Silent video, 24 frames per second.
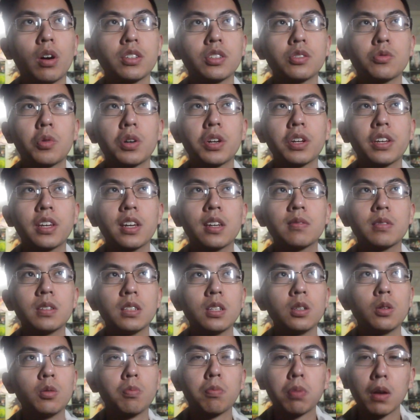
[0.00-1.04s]
I just want to give a
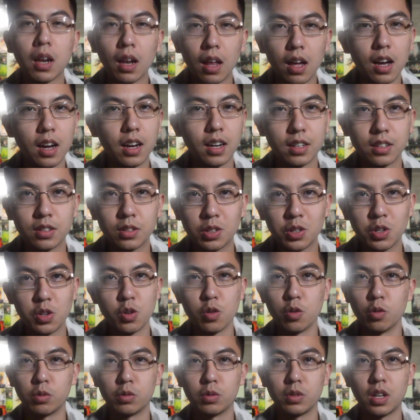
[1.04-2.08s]
little plug
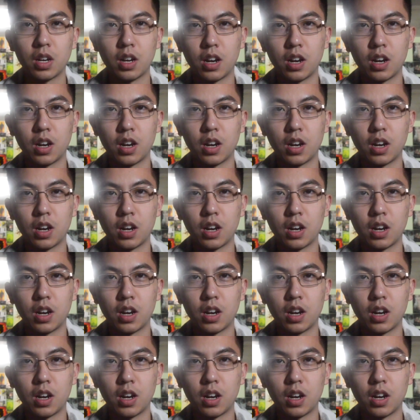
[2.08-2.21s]
to